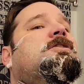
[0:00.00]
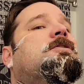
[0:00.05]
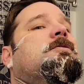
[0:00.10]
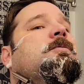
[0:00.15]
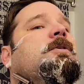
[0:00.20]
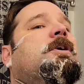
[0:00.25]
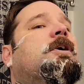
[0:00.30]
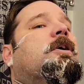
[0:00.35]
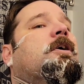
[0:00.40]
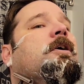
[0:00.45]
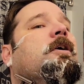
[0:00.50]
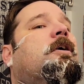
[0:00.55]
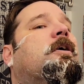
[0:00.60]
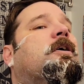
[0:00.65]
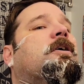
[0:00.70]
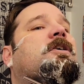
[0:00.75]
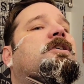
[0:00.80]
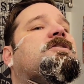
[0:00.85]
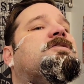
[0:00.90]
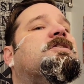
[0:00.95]
But her and
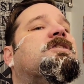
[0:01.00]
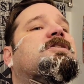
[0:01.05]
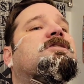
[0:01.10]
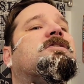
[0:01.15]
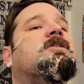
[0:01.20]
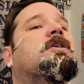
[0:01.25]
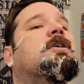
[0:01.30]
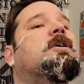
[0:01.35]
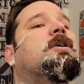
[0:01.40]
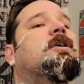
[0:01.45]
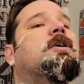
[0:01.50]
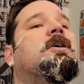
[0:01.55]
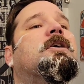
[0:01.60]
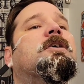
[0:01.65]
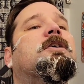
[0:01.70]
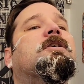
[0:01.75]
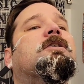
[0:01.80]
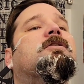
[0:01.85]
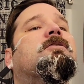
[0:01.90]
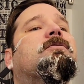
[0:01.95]
her sister
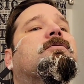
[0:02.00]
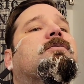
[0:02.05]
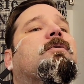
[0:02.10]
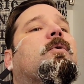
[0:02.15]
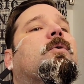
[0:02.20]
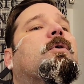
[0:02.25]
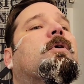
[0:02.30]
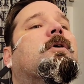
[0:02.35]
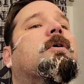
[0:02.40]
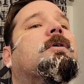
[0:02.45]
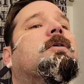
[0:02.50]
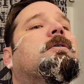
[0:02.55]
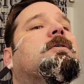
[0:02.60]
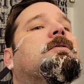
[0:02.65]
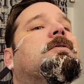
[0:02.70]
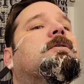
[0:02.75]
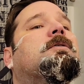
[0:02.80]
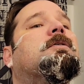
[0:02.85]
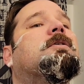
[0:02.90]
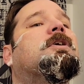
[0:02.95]
are 4.
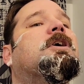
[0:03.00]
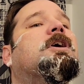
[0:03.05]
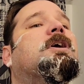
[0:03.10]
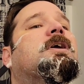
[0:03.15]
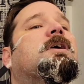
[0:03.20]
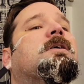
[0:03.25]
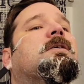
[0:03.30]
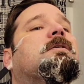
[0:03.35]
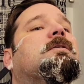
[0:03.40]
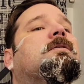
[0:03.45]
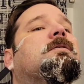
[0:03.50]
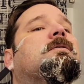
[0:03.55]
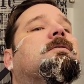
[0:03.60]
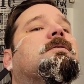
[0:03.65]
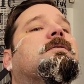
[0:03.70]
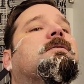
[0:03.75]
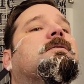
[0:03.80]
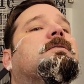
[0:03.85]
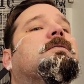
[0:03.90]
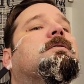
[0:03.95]
They
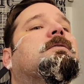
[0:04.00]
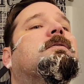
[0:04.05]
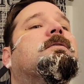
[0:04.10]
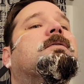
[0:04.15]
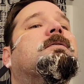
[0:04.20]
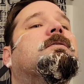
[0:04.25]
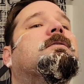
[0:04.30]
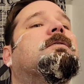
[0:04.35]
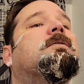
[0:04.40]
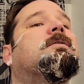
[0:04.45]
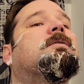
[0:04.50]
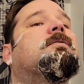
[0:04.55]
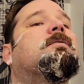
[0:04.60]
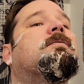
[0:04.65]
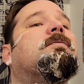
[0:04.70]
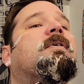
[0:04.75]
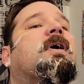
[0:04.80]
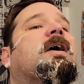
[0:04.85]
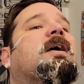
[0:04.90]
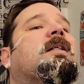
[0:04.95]

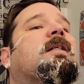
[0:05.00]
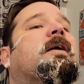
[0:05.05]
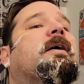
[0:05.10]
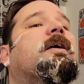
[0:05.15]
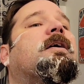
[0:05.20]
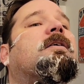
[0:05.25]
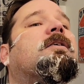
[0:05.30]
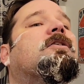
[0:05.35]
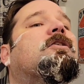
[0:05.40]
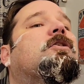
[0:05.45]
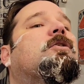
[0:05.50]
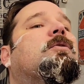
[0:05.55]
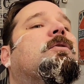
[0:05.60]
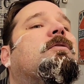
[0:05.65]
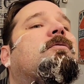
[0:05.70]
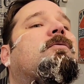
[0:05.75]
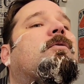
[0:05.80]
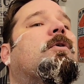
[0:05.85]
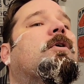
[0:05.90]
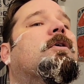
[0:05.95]
fight like 2- and
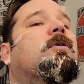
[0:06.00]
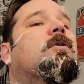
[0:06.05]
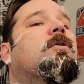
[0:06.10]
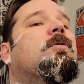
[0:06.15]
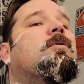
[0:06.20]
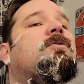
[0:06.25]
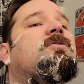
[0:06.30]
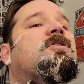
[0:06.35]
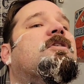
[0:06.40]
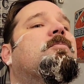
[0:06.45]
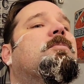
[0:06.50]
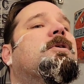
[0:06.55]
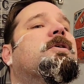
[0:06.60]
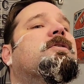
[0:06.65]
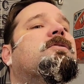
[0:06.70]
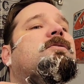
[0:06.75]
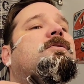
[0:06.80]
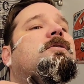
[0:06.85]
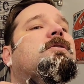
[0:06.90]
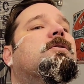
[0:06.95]
4-year-old
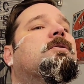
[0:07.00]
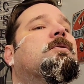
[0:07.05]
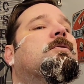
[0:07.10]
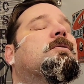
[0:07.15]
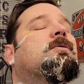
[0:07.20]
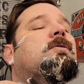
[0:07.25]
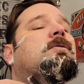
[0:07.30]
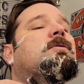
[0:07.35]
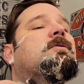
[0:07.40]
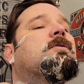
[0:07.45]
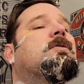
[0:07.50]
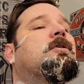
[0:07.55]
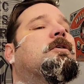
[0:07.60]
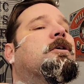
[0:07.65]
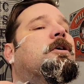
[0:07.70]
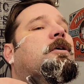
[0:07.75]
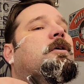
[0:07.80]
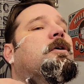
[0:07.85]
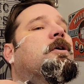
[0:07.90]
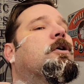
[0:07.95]
siblings do,
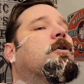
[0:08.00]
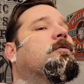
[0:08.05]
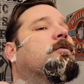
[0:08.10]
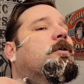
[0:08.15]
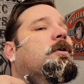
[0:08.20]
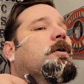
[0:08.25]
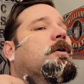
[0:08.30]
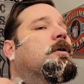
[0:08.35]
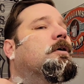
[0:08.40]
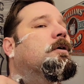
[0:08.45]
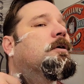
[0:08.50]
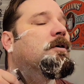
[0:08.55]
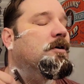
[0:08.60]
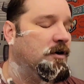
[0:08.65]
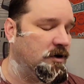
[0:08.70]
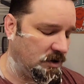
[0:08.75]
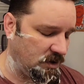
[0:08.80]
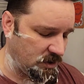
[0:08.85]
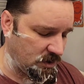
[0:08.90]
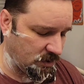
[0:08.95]
arguing over
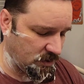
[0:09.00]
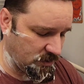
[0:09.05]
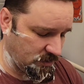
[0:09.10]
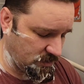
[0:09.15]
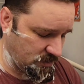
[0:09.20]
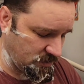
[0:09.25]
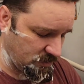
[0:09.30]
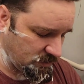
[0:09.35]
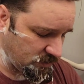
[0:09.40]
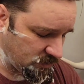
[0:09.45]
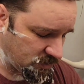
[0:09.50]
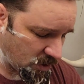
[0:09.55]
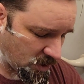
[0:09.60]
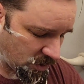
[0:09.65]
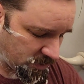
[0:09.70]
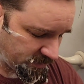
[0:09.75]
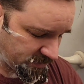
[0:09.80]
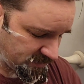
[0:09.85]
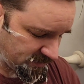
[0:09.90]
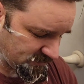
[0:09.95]

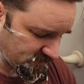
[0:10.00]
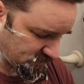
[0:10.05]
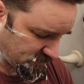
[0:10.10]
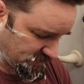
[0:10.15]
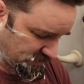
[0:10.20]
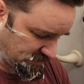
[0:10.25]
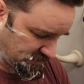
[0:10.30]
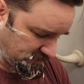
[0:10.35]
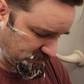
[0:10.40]
dollies or